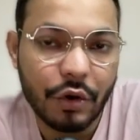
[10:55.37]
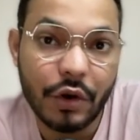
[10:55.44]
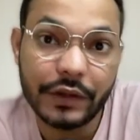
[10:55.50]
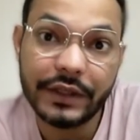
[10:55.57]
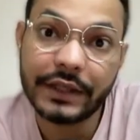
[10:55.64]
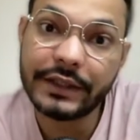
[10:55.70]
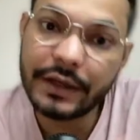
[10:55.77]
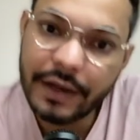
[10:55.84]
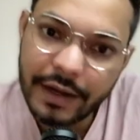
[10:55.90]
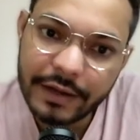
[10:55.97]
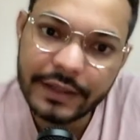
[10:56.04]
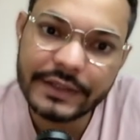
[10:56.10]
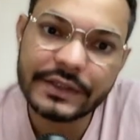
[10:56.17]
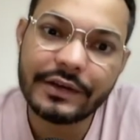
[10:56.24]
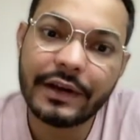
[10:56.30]
On the other
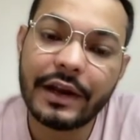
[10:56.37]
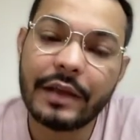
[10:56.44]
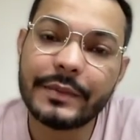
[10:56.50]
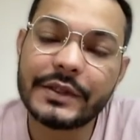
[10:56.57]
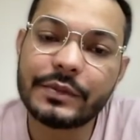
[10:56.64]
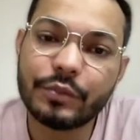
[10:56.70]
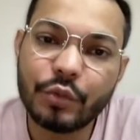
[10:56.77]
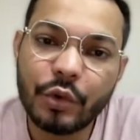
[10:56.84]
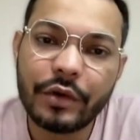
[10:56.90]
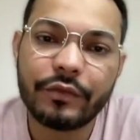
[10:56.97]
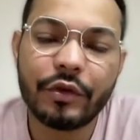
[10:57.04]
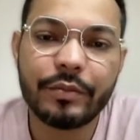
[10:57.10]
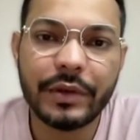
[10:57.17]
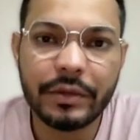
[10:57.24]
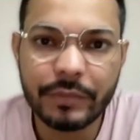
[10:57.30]
hand, Instagram is more
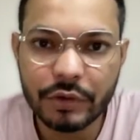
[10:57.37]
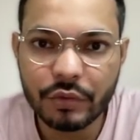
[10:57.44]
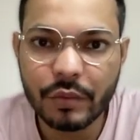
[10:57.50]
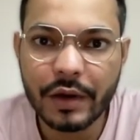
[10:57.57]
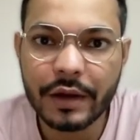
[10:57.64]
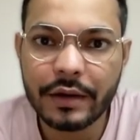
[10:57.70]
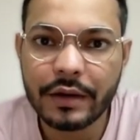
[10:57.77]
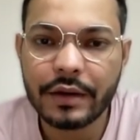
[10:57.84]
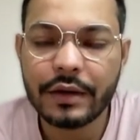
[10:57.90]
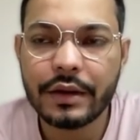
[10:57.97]
for people who are